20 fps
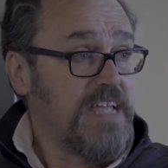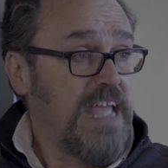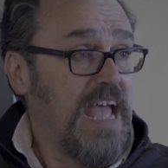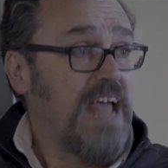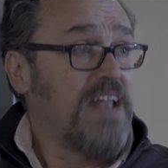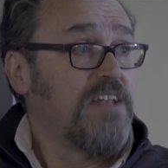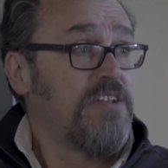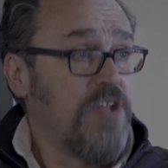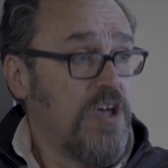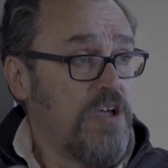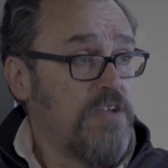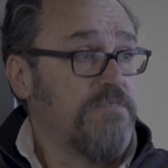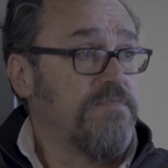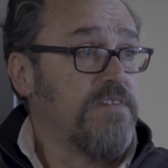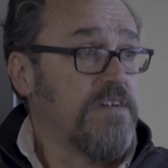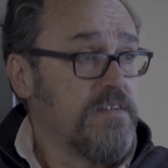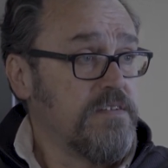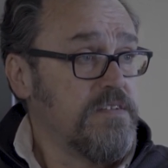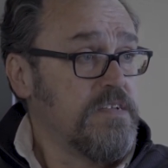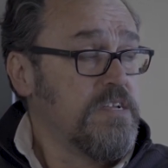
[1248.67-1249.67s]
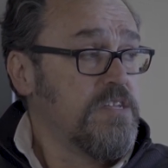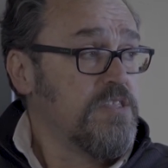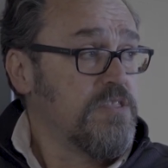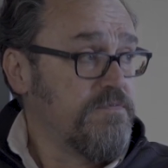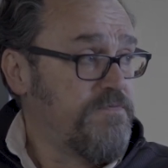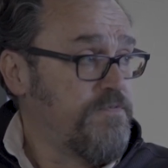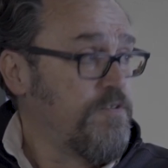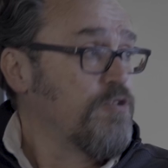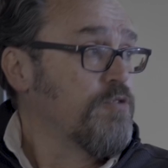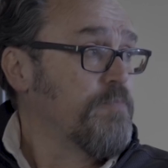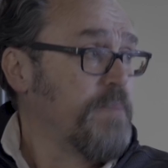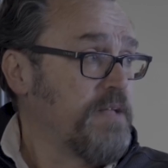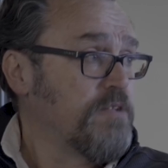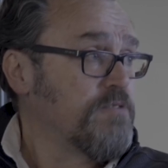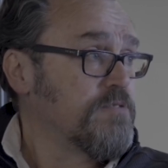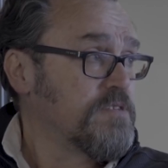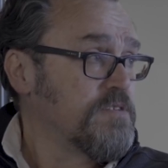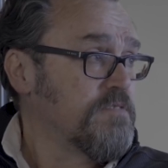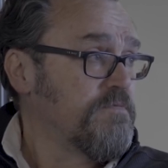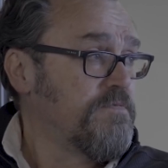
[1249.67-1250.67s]
hand over the full
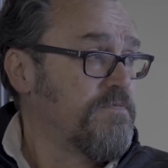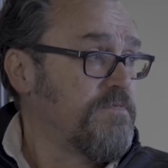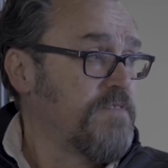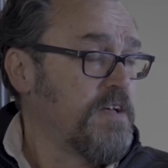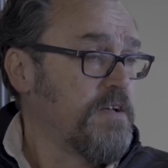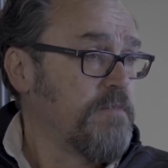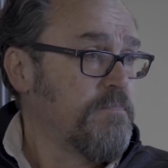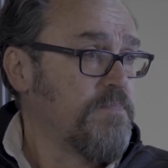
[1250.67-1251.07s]
build of